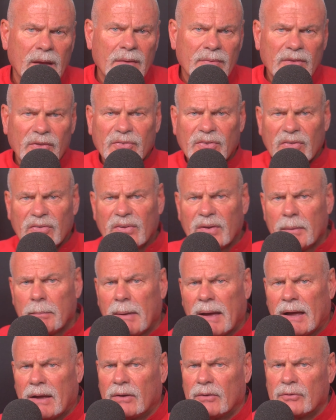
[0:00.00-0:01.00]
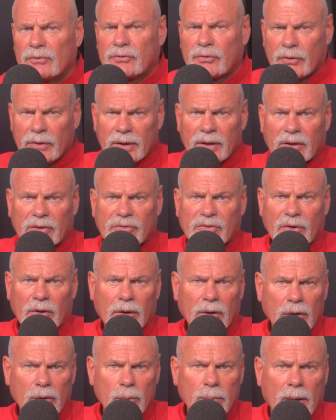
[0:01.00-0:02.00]
this isn't about tricks
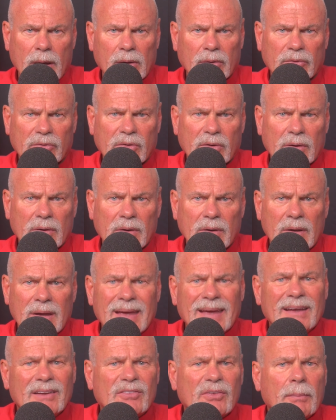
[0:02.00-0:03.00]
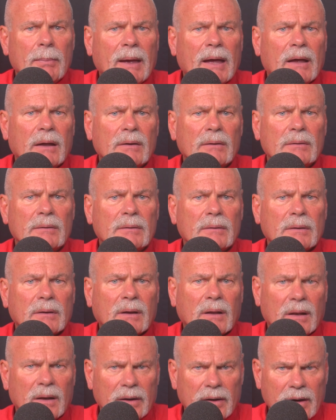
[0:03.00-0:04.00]
or loopholes. It's about
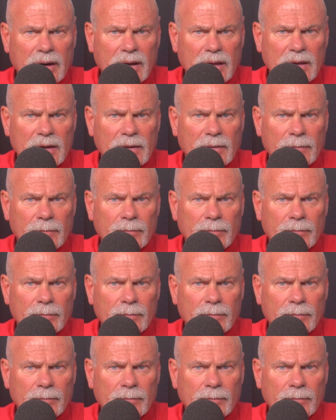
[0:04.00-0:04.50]
clarity.